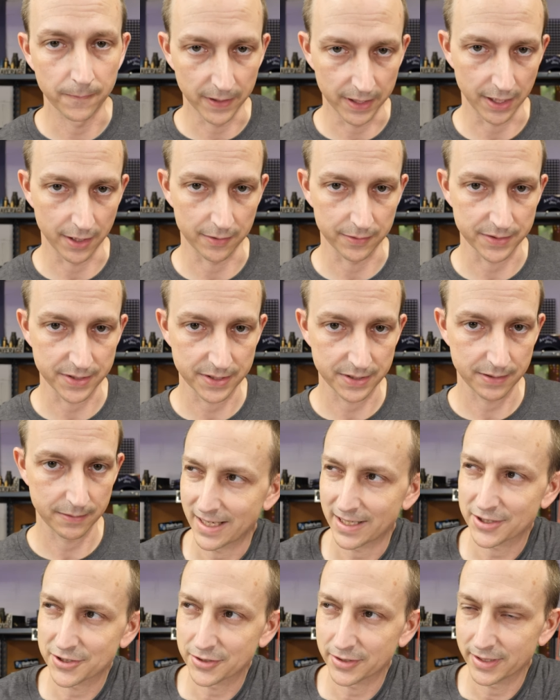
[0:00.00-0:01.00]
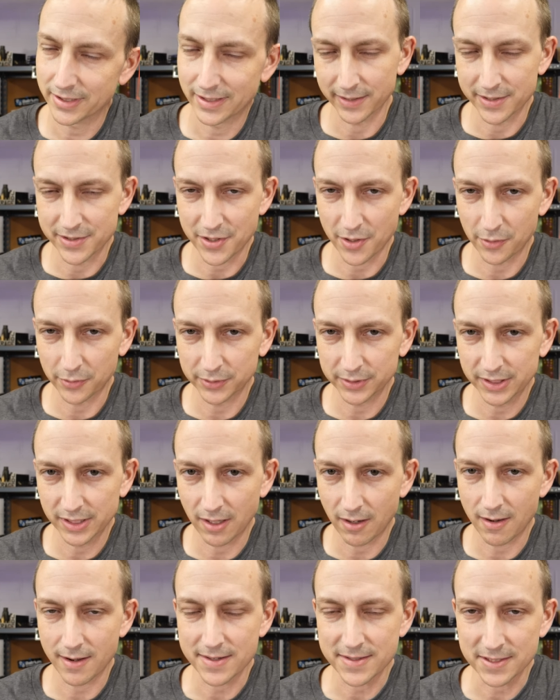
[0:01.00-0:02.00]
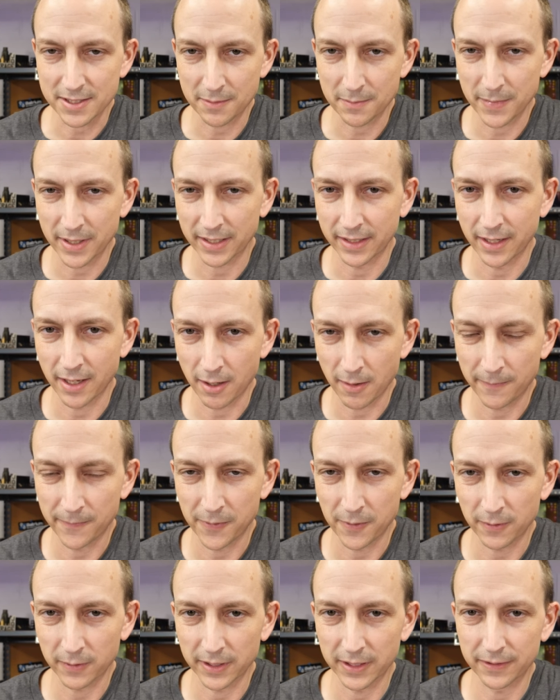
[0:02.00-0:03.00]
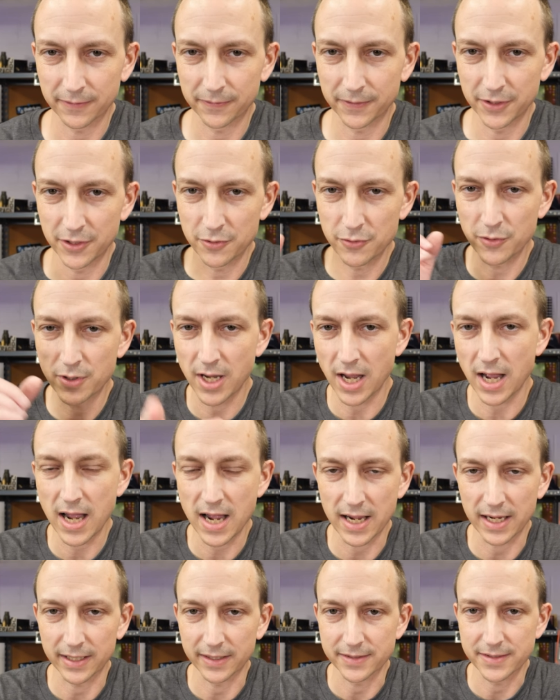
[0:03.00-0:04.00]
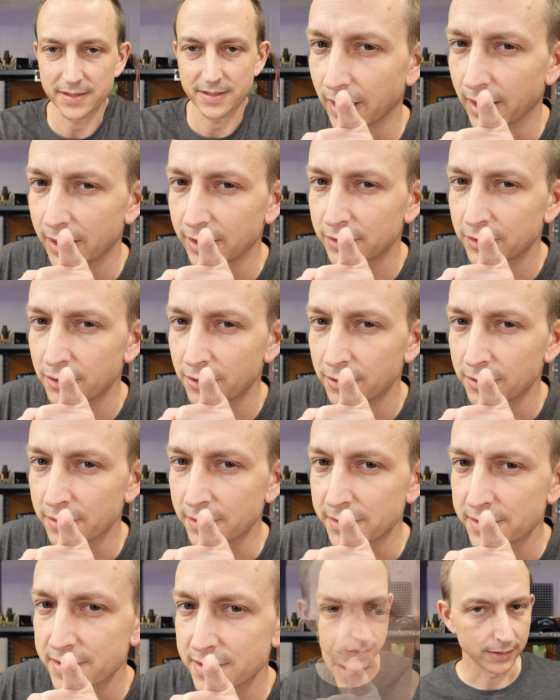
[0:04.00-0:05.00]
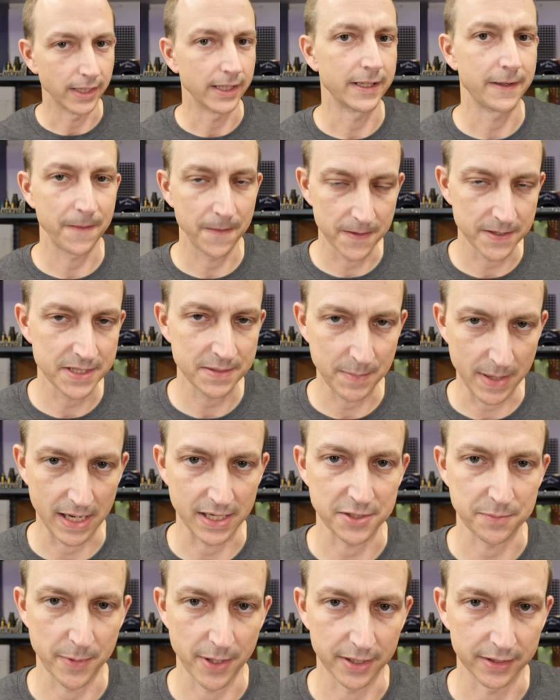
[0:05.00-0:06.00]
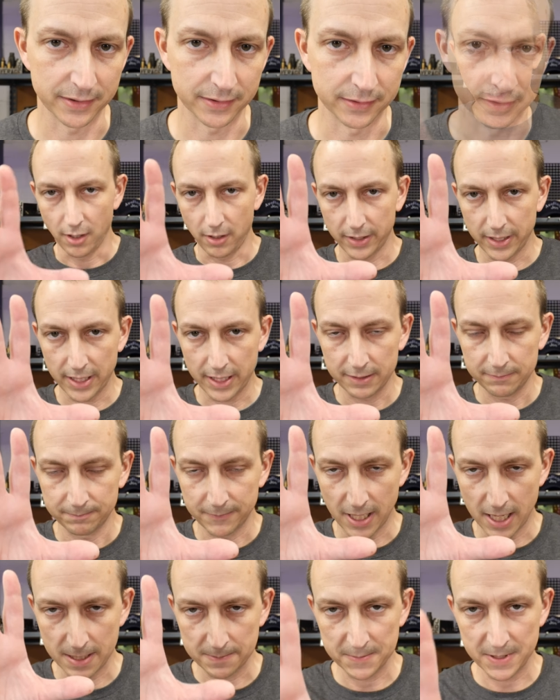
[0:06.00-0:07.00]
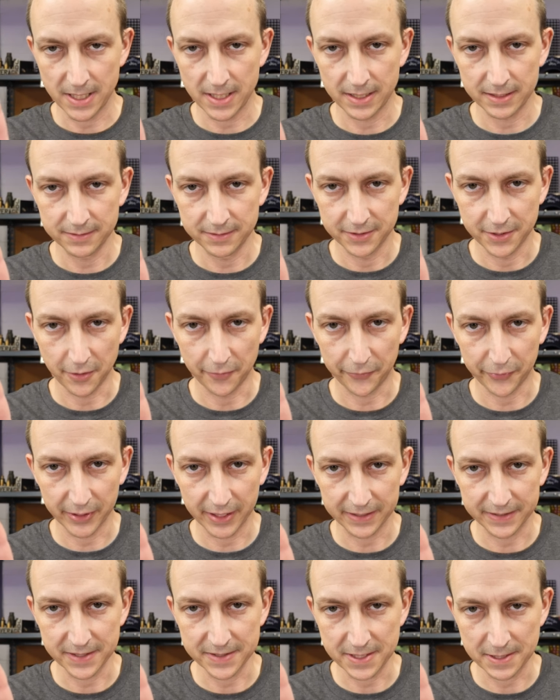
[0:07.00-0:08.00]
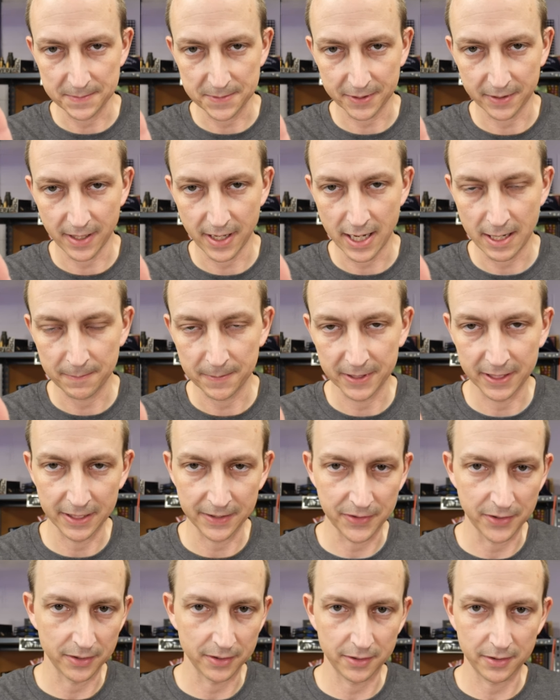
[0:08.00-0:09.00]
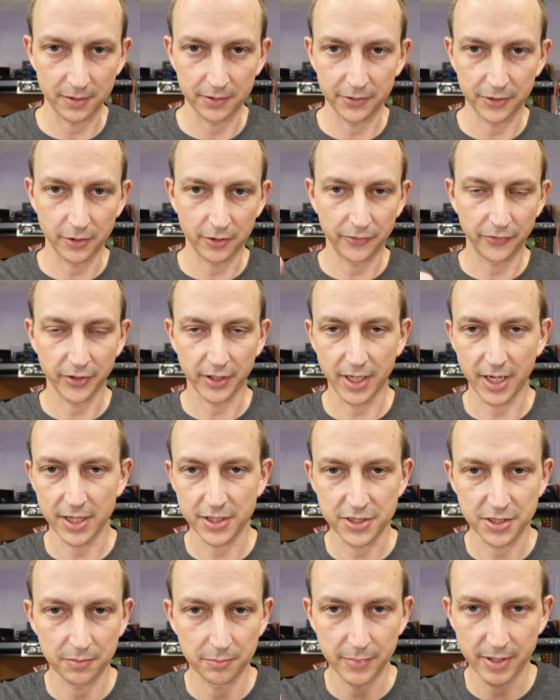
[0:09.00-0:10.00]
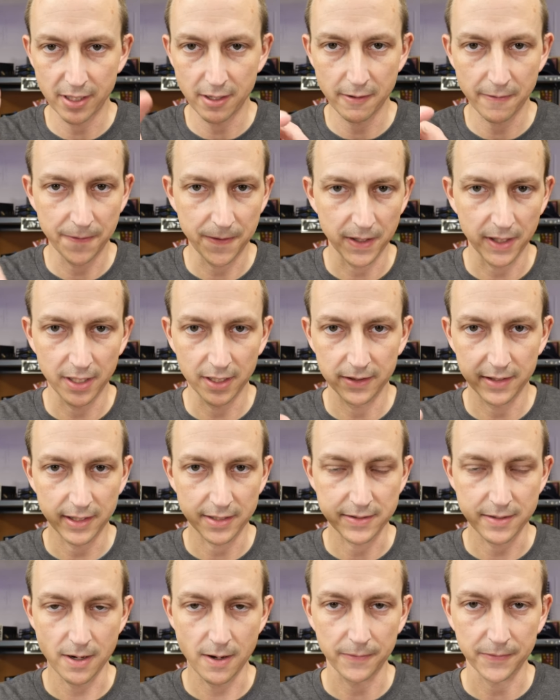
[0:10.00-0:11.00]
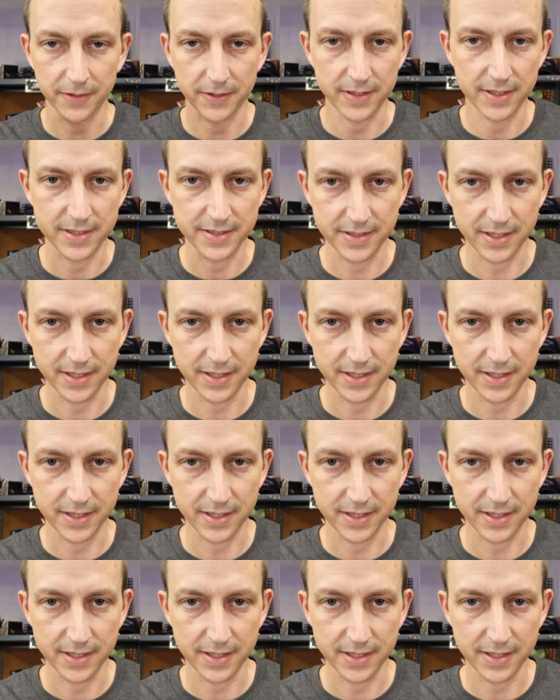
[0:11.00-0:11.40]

videos. Actually, it's only awesome and helpful if you guys and girls like the smash button. Okay, I'm done. Don't forget to subscribe and hit the little notification bell thingy that's off to the